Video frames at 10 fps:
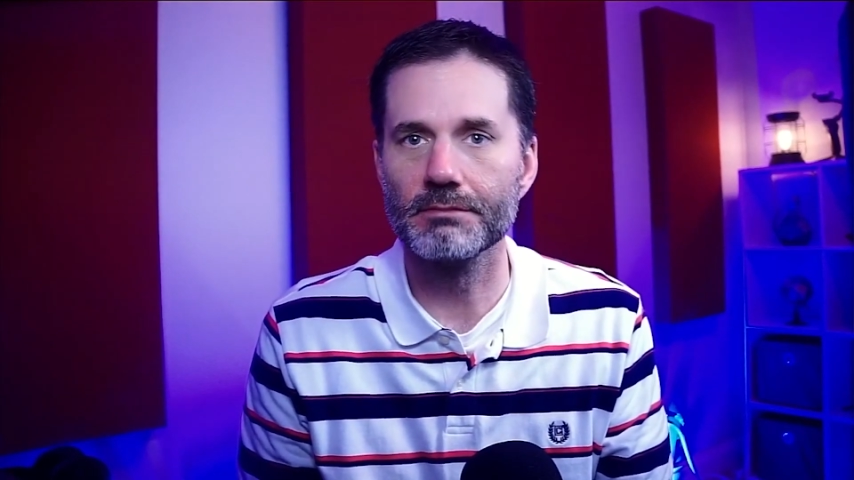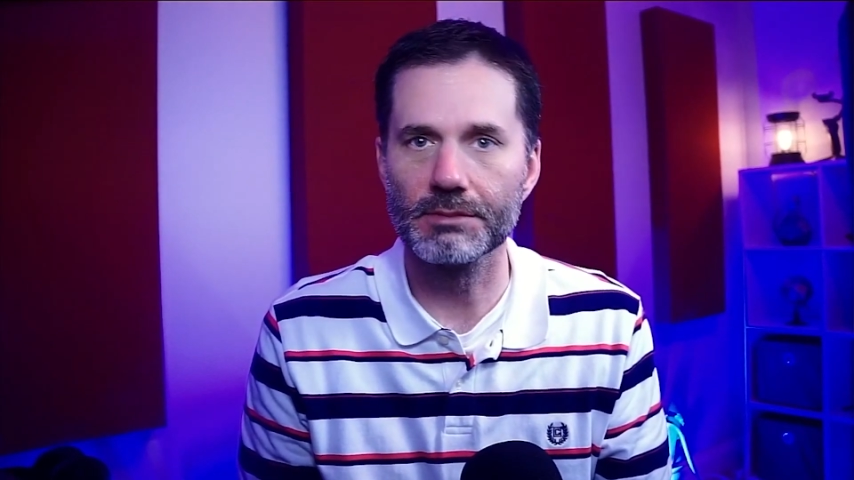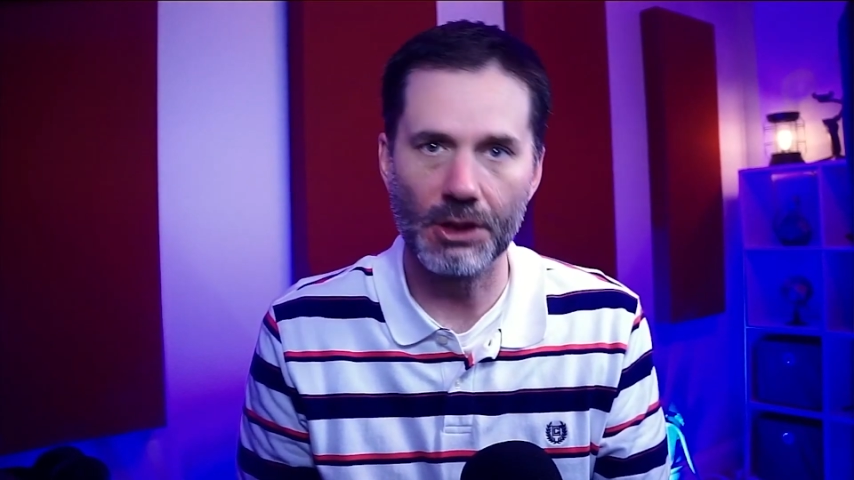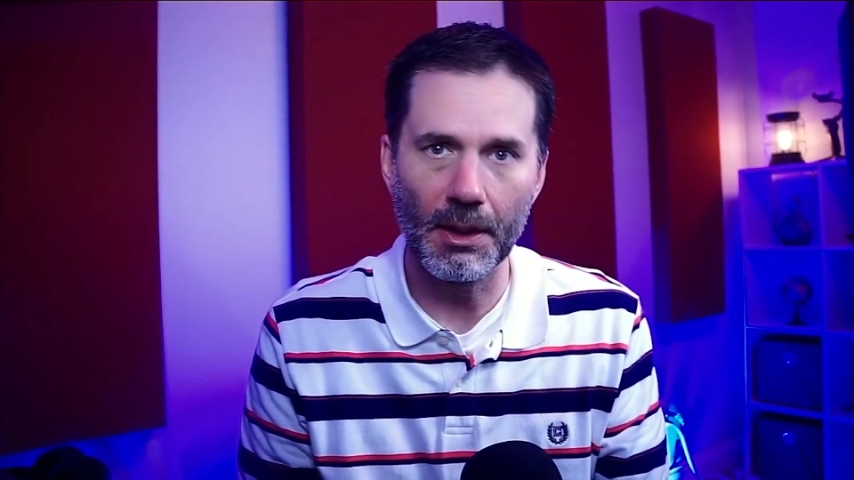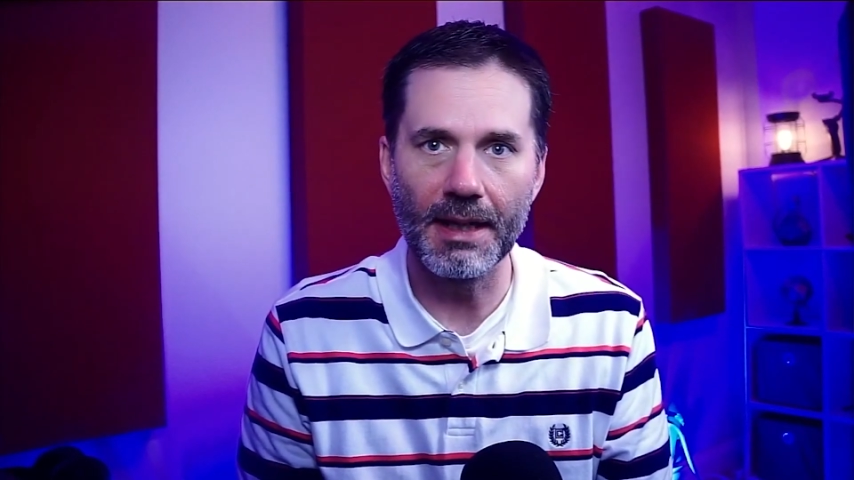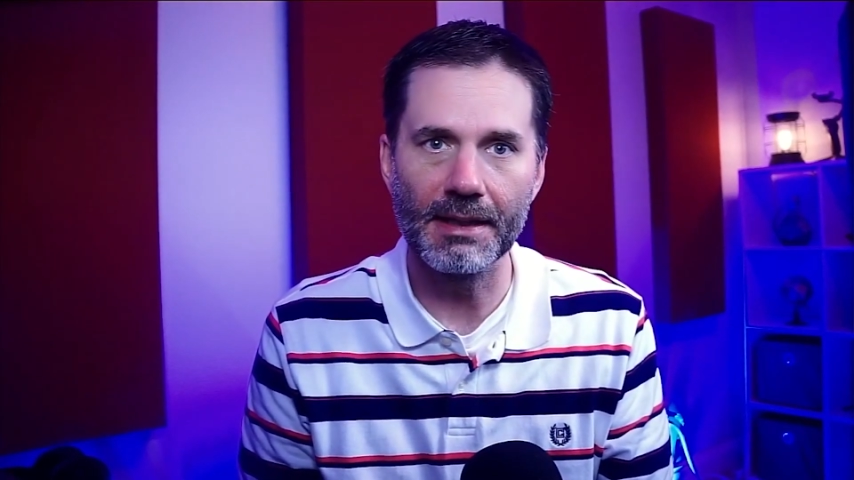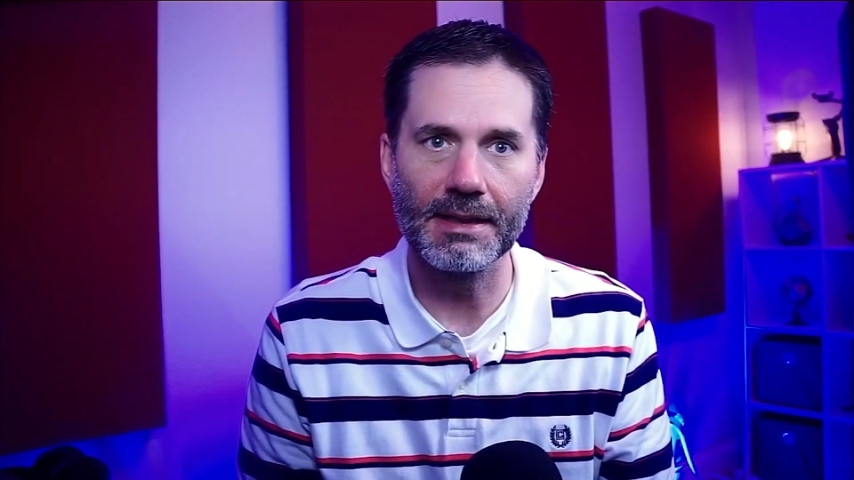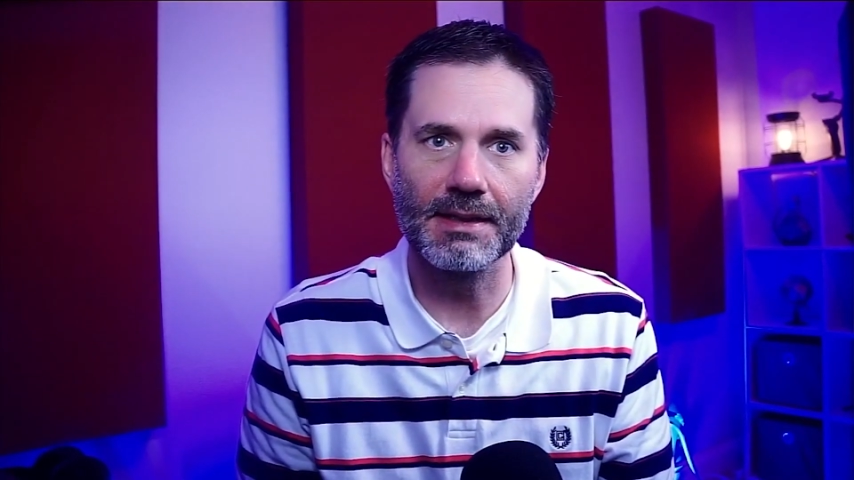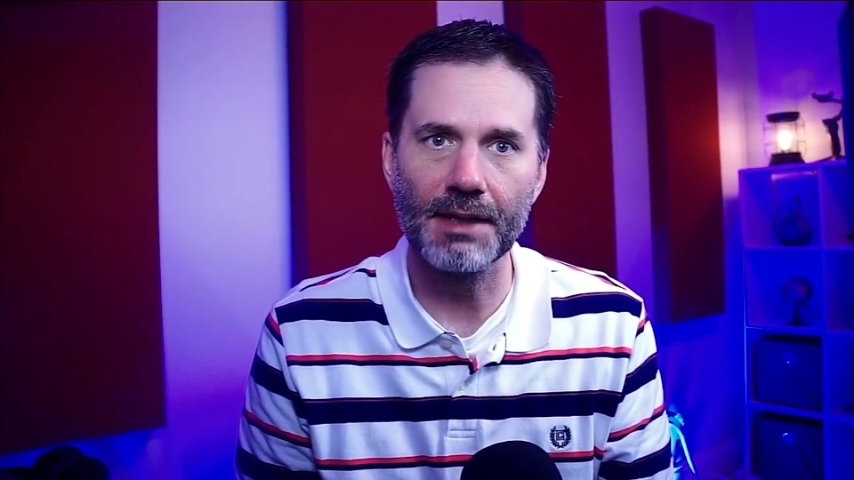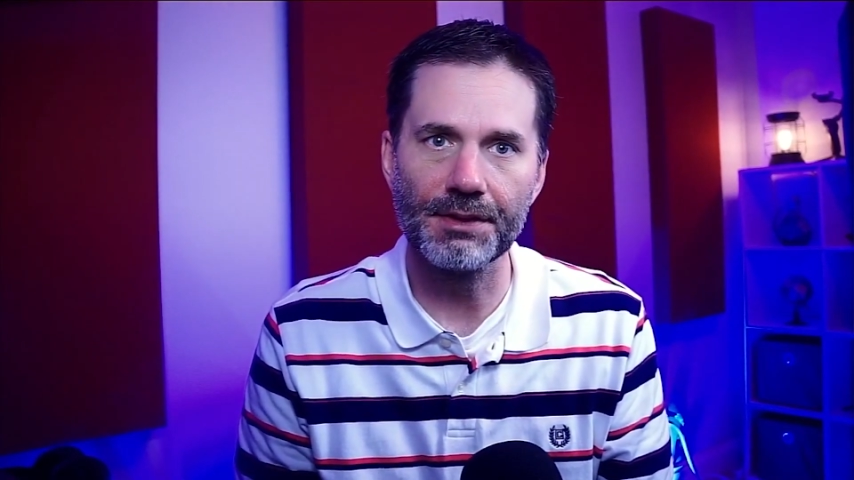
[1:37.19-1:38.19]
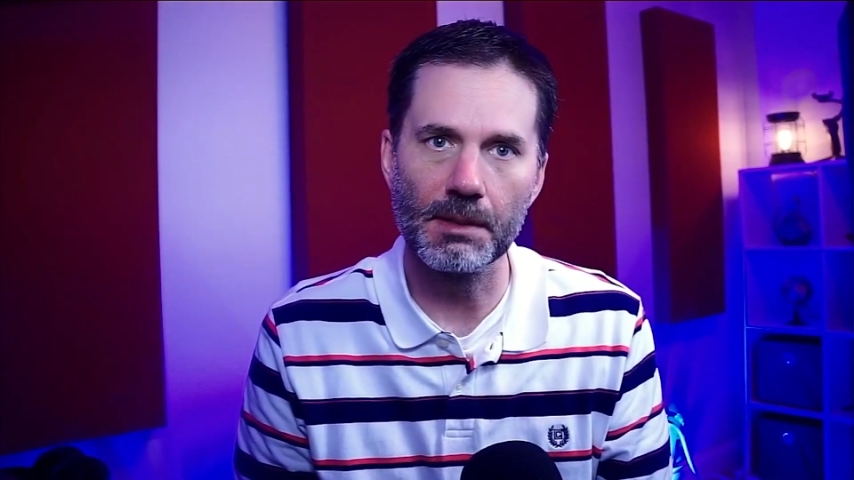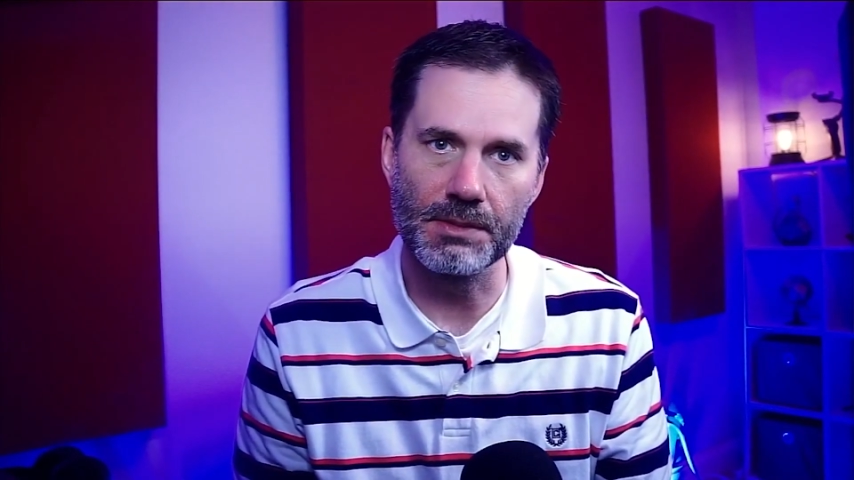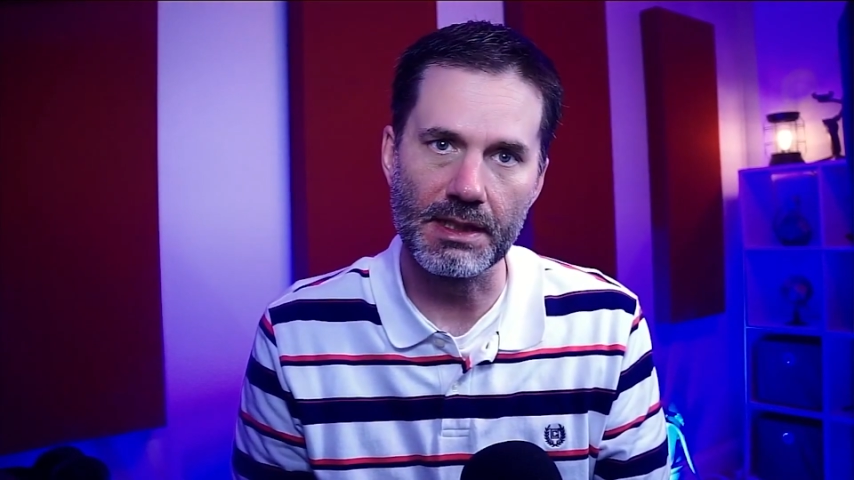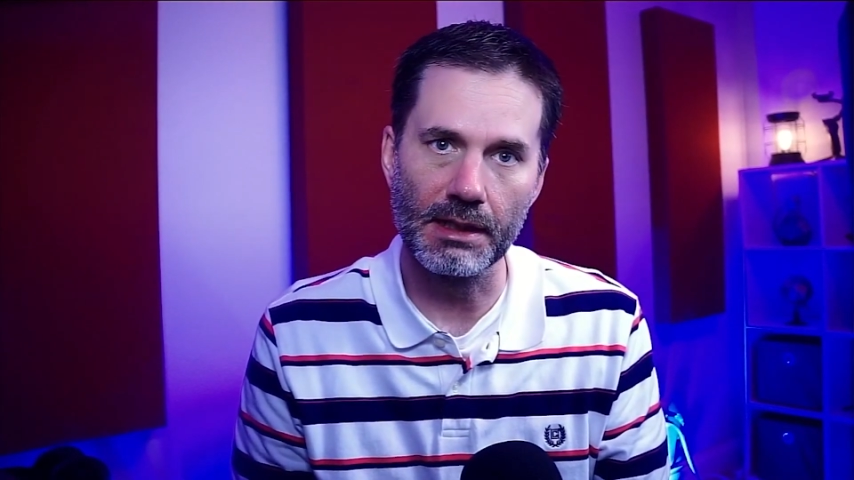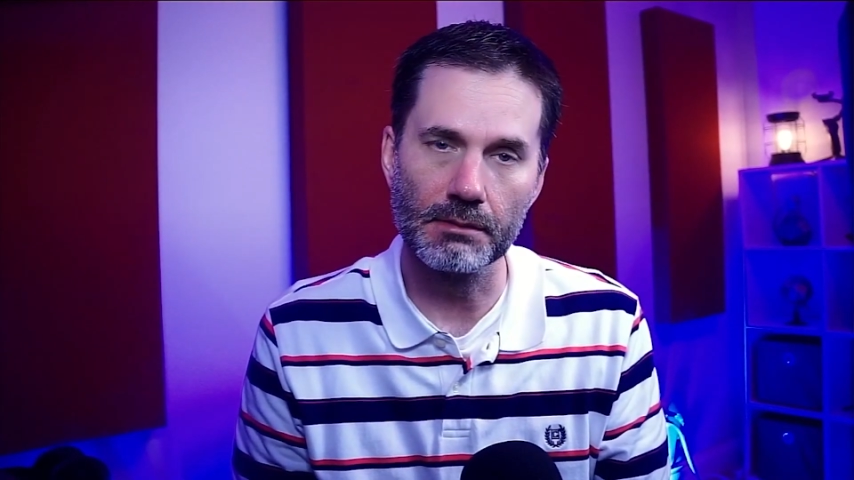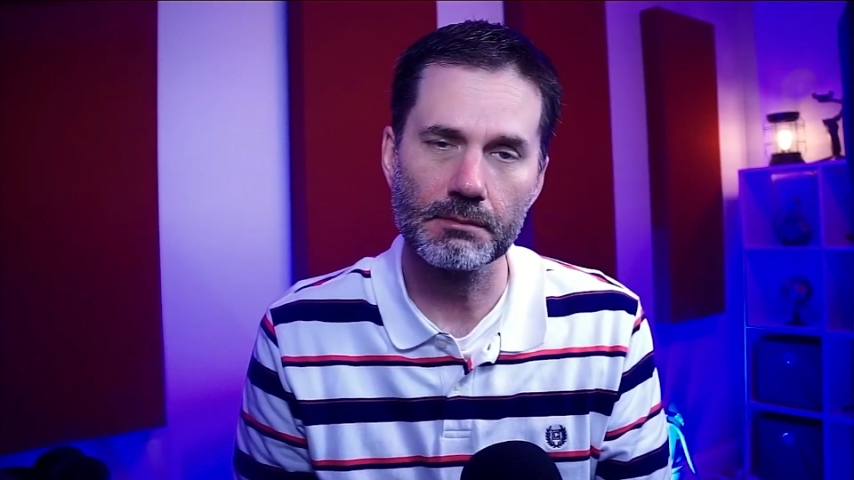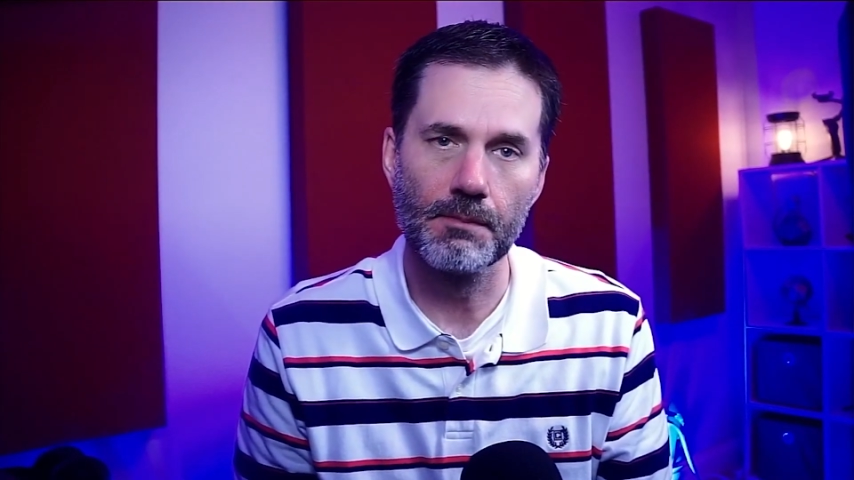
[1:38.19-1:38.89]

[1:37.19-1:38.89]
Go ahead and hit that thumbs down.